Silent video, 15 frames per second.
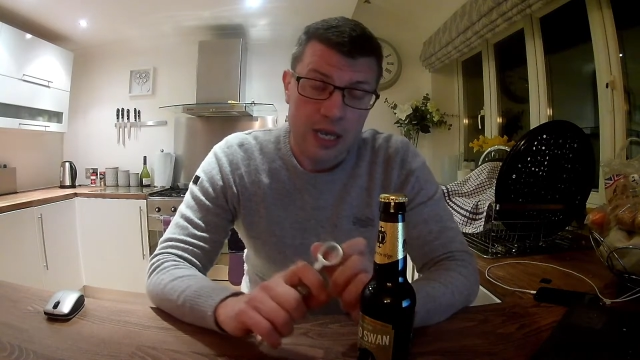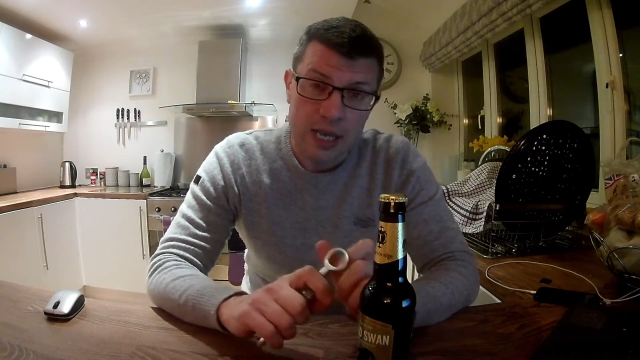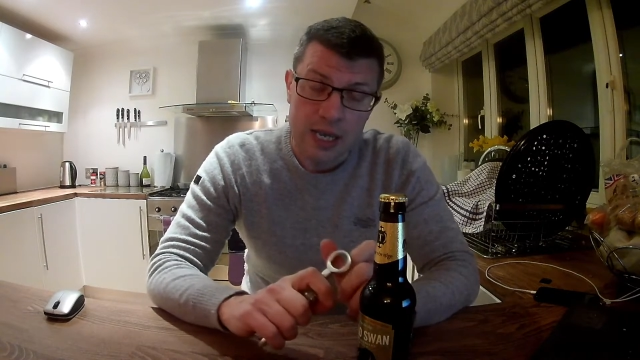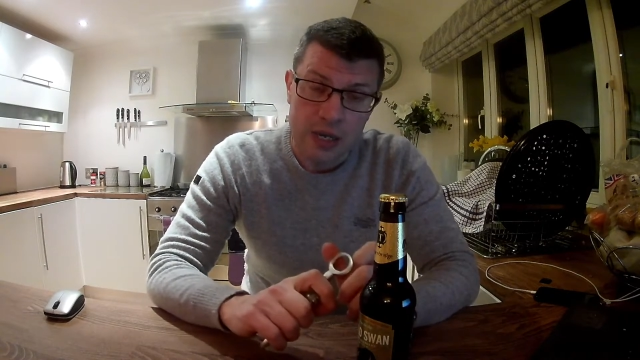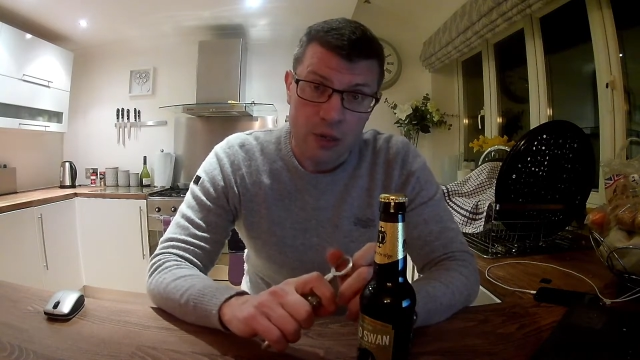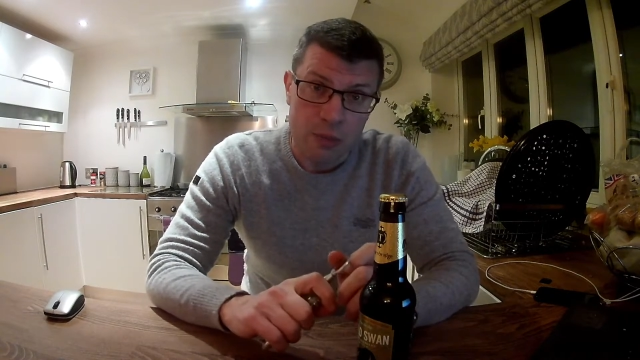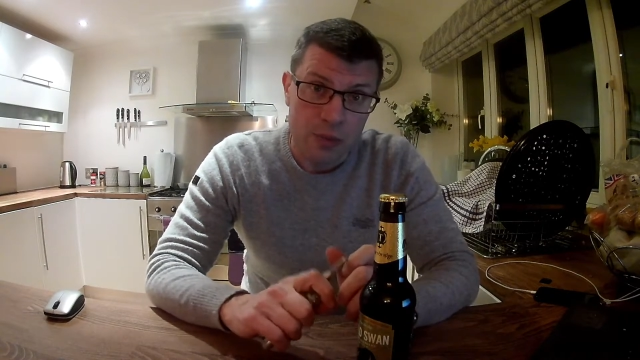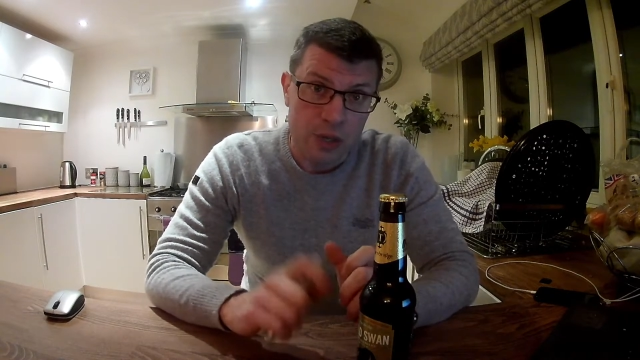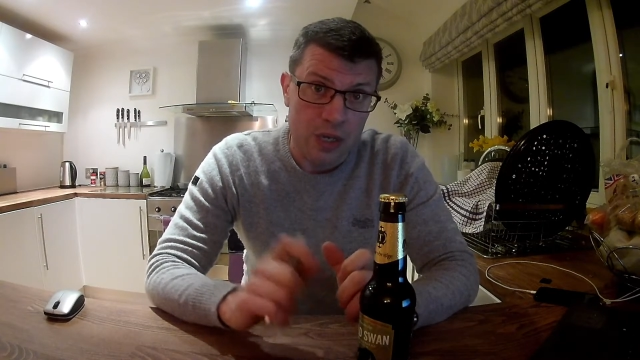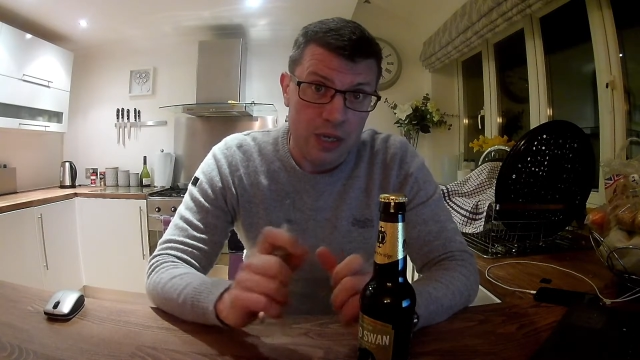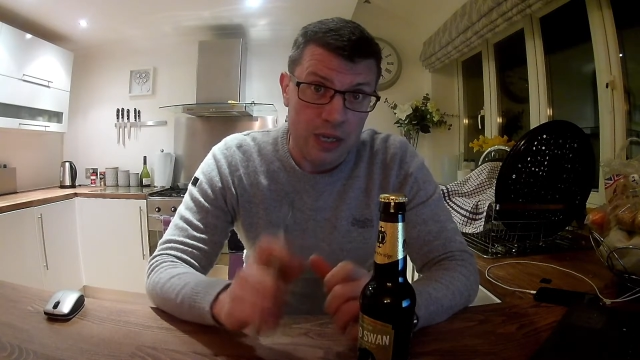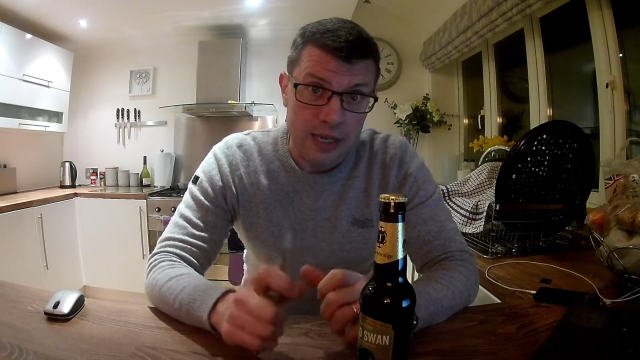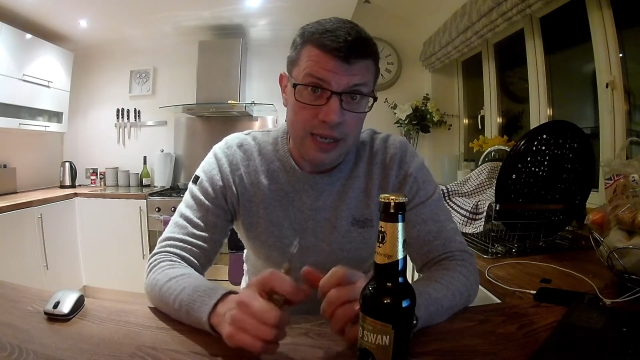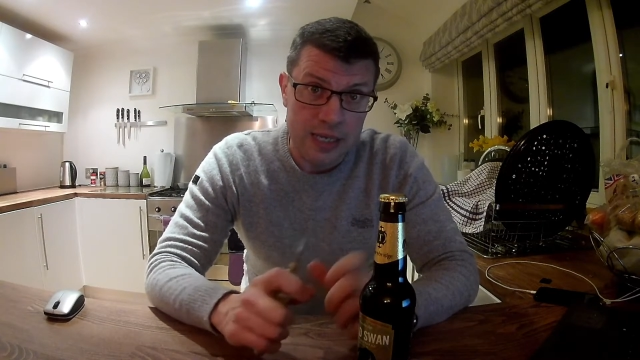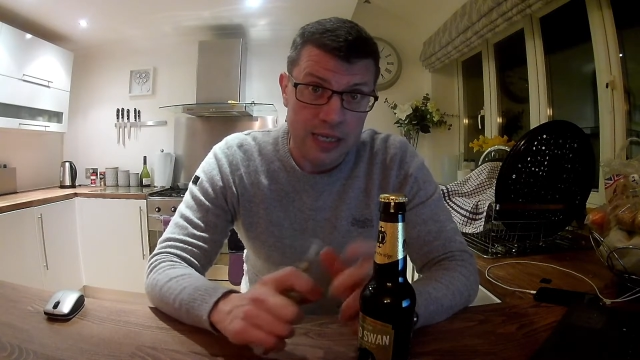I'll put a
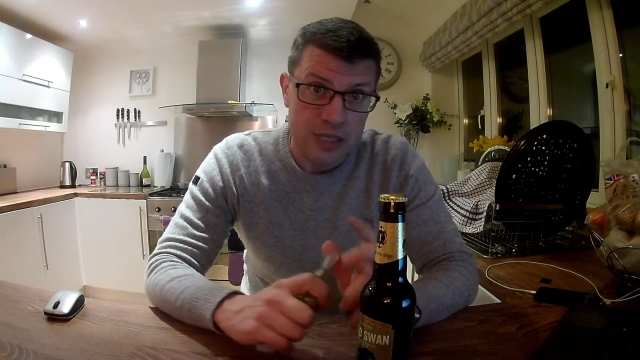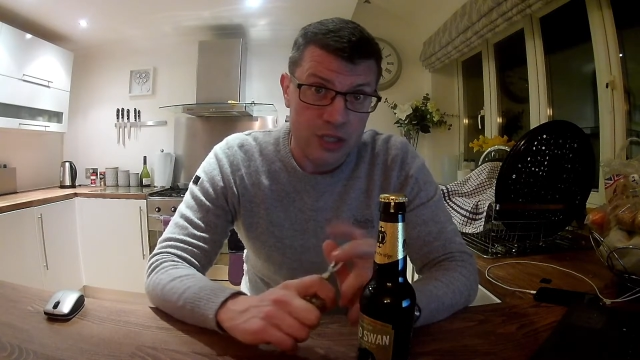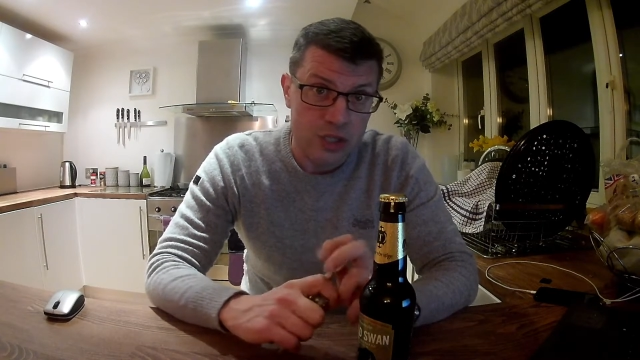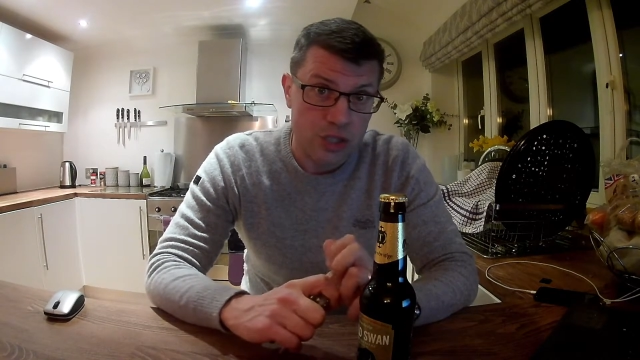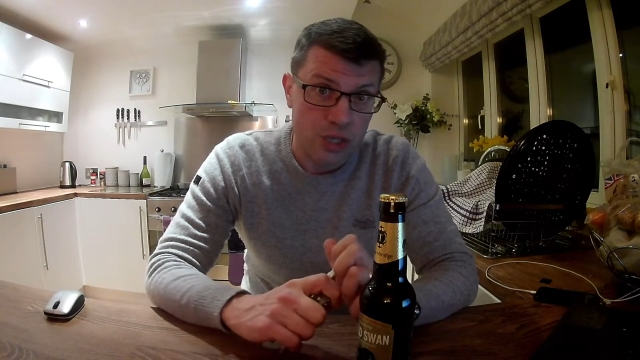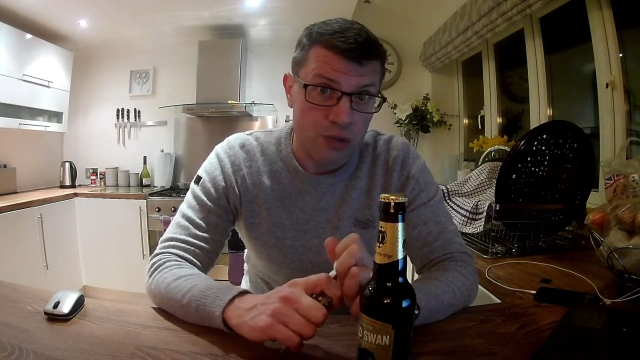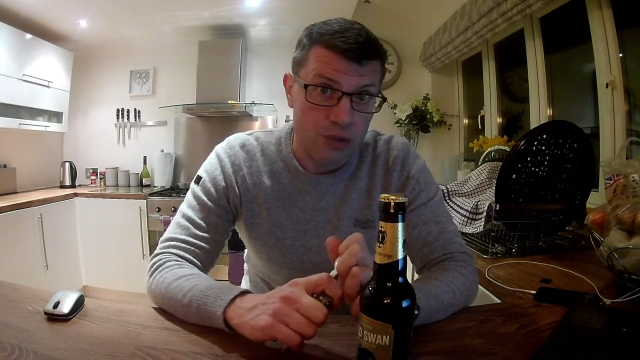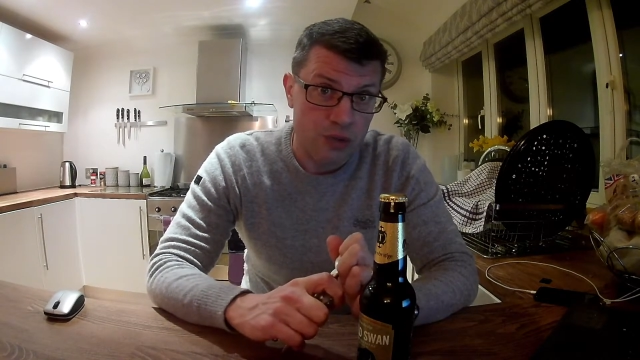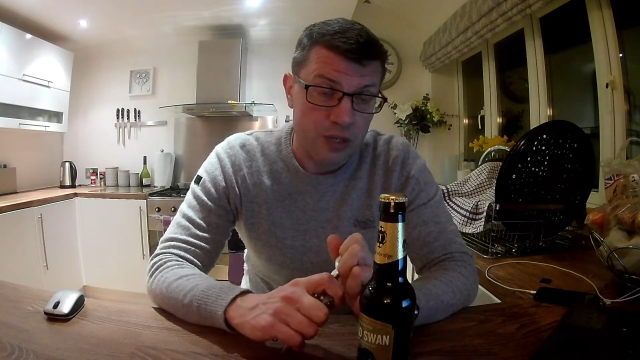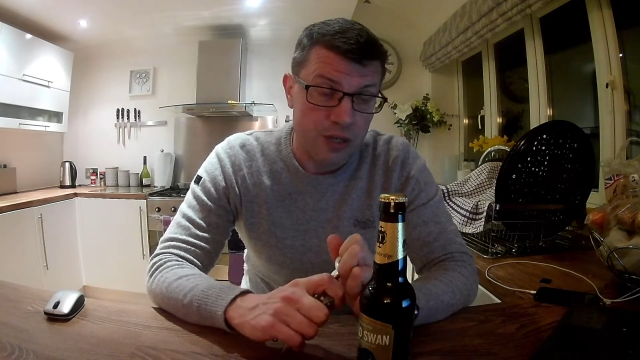link. He showed